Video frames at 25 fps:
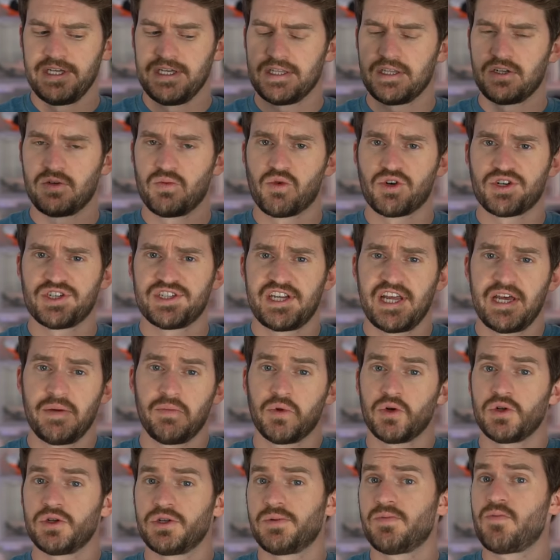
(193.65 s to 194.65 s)
a little more
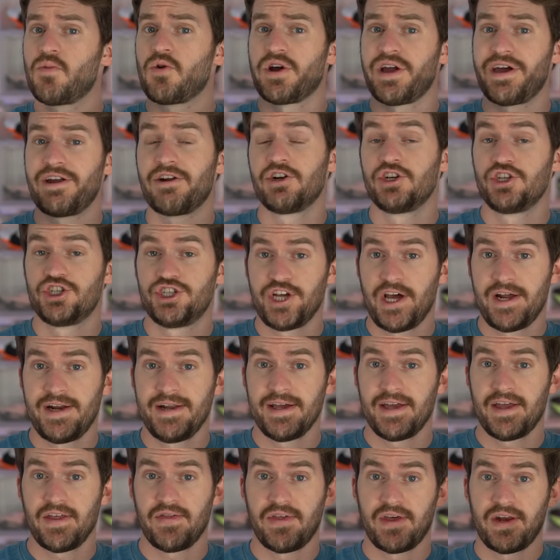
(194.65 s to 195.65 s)
stable, a little more energetic,